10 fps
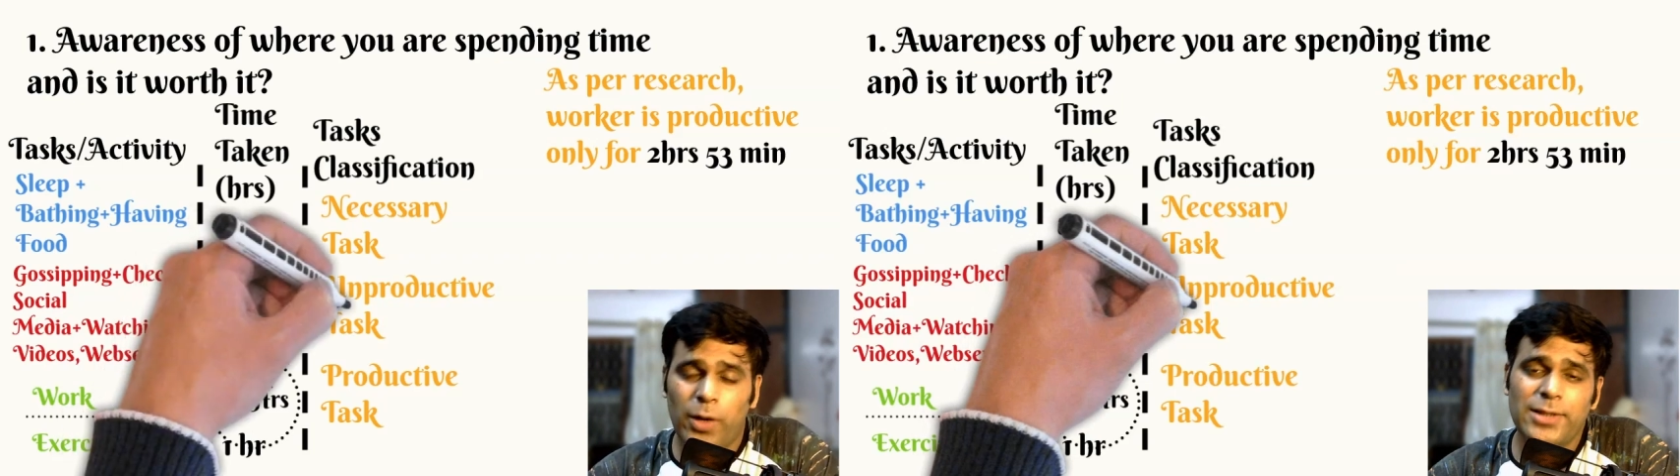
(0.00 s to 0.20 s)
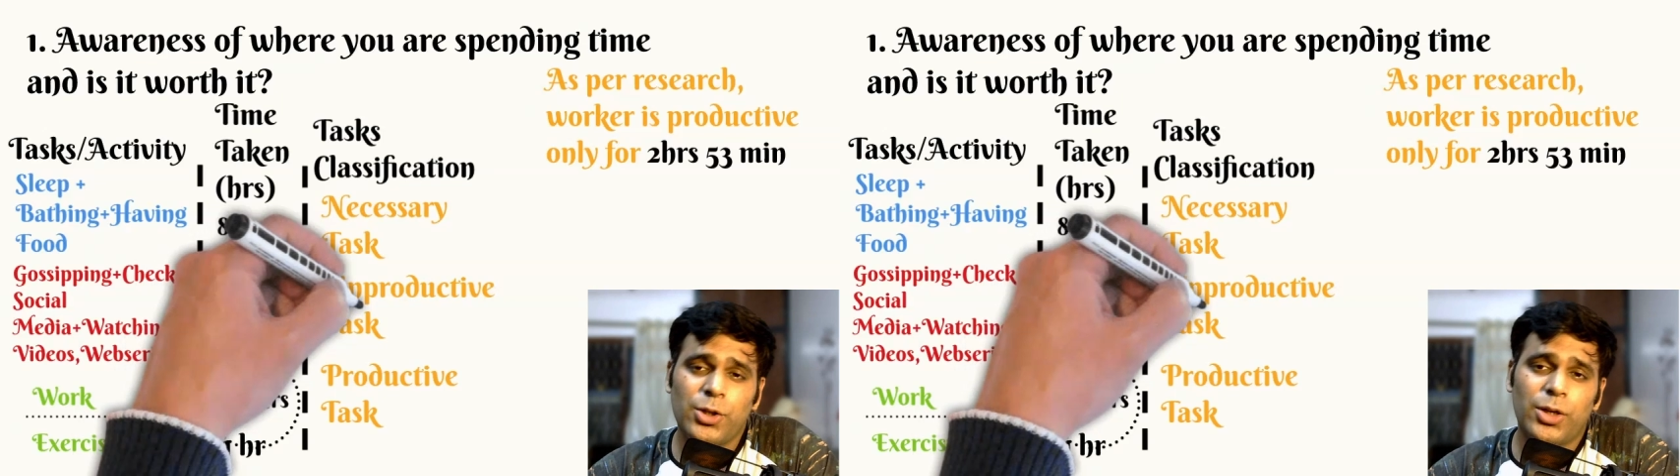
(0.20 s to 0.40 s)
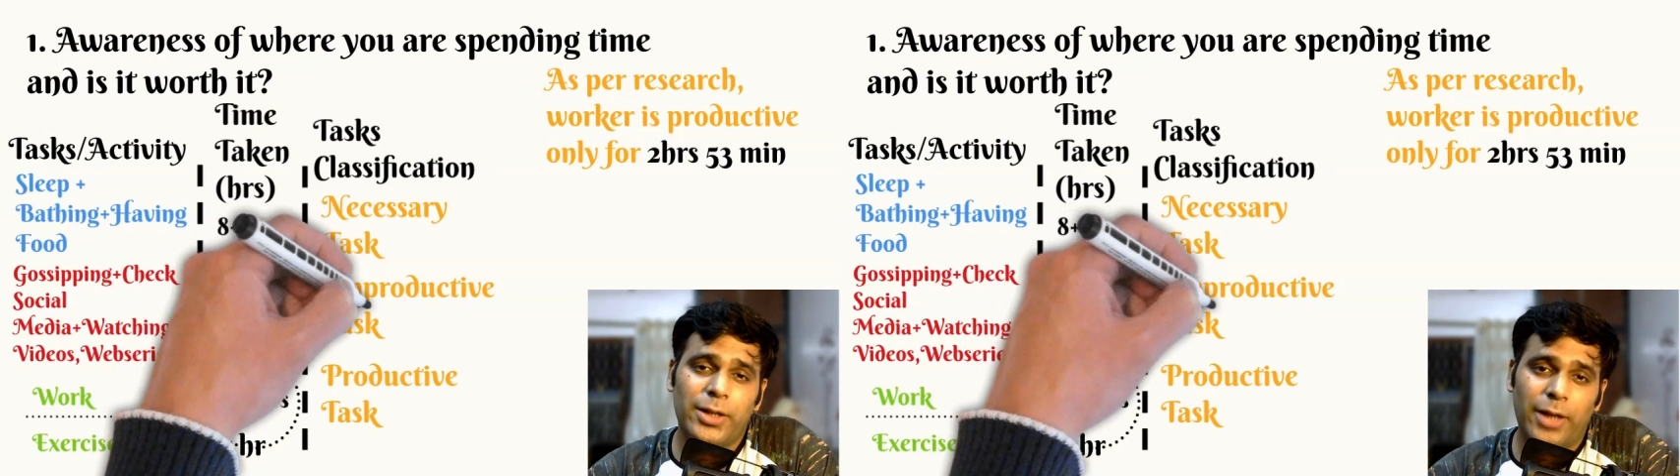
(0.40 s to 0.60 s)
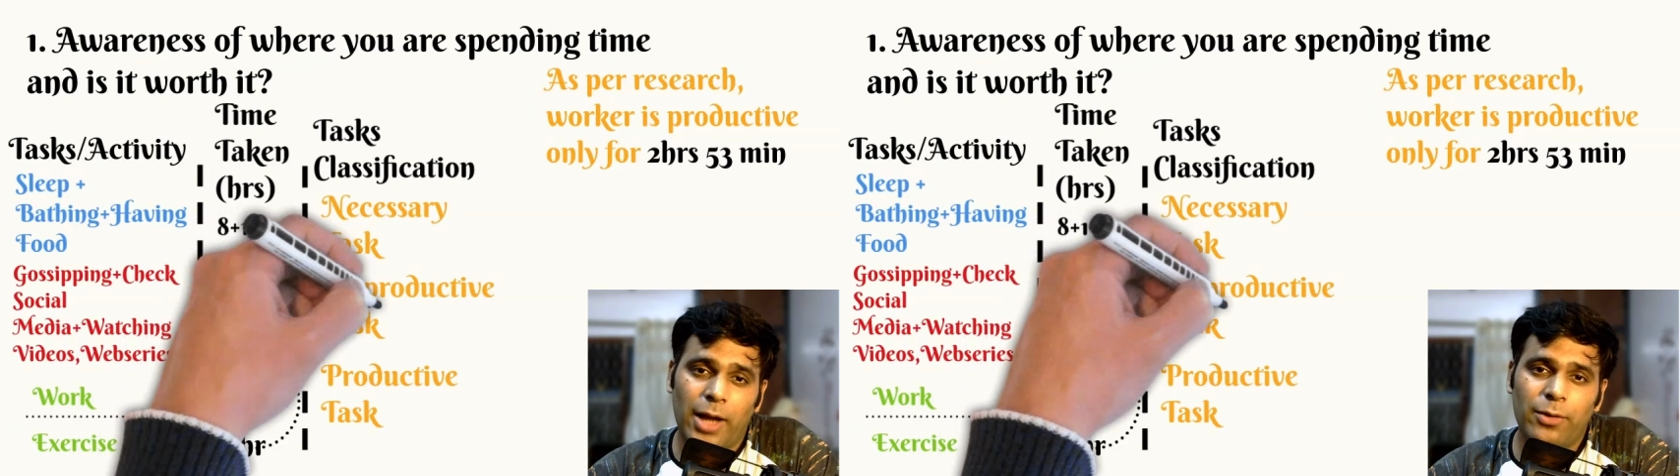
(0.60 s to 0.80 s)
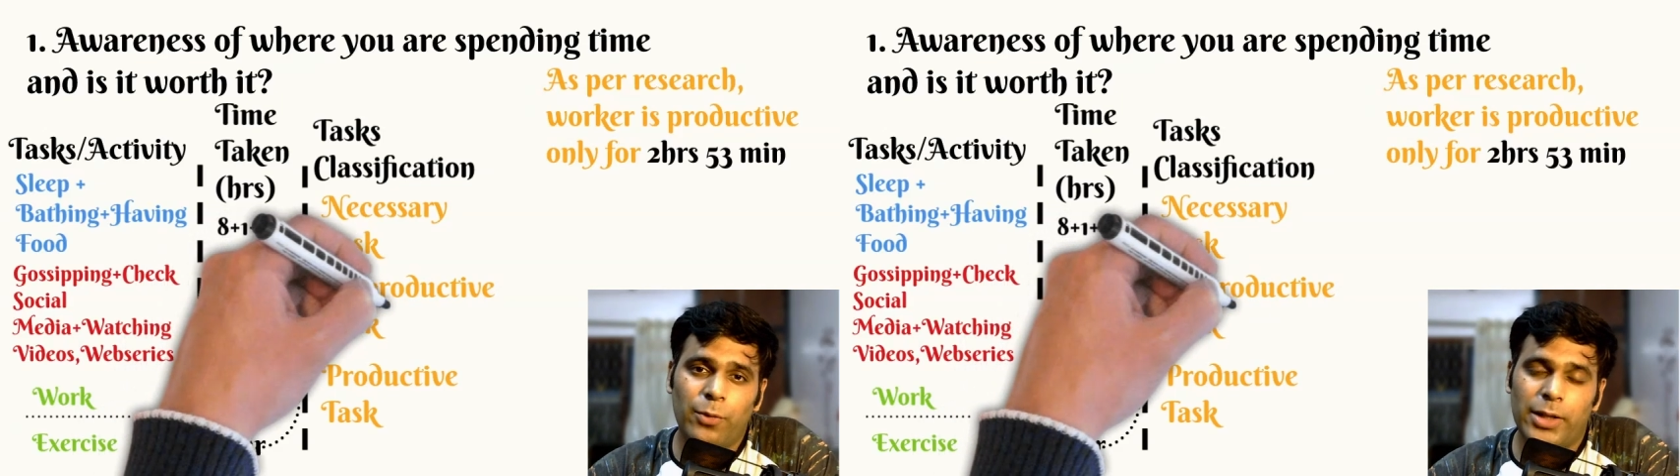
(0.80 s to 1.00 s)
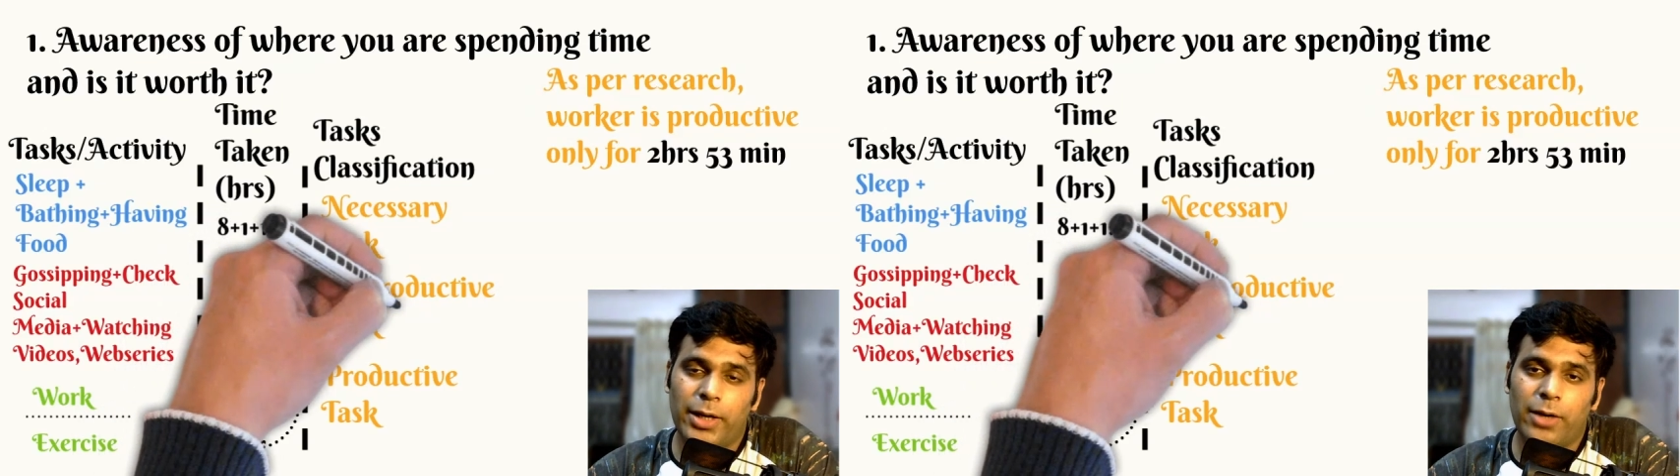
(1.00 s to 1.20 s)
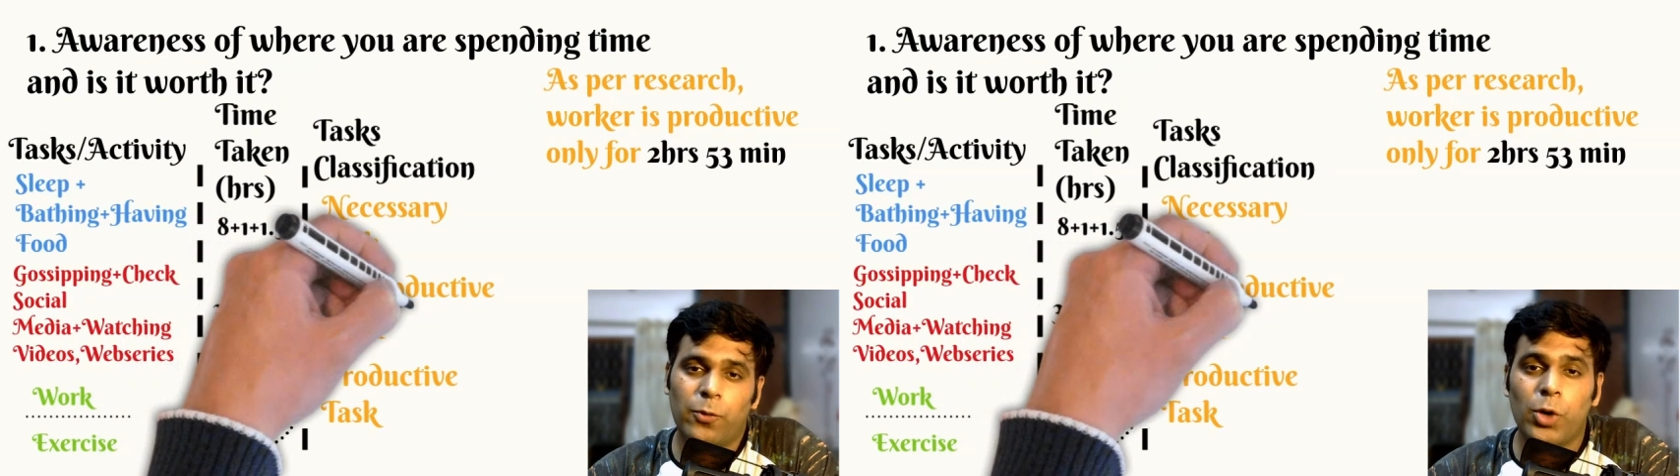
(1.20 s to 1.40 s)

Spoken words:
once you are done with it,